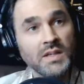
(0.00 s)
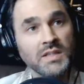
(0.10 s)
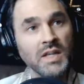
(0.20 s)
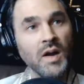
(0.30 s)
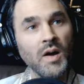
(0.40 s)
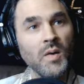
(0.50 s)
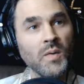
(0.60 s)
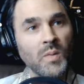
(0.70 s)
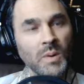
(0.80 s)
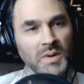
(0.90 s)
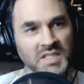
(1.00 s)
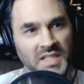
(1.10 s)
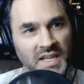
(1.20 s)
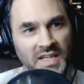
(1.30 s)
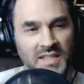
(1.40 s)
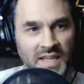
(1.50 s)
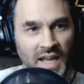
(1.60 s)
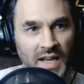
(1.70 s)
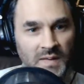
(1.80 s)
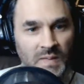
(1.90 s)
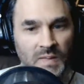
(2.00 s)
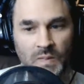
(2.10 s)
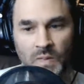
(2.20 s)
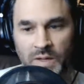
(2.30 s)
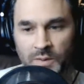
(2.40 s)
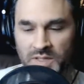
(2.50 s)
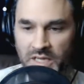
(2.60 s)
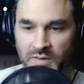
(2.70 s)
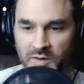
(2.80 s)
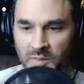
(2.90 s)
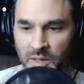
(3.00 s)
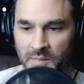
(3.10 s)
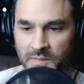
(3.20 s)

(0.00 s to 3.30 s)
So, what were you singing today when you were singing for your mom?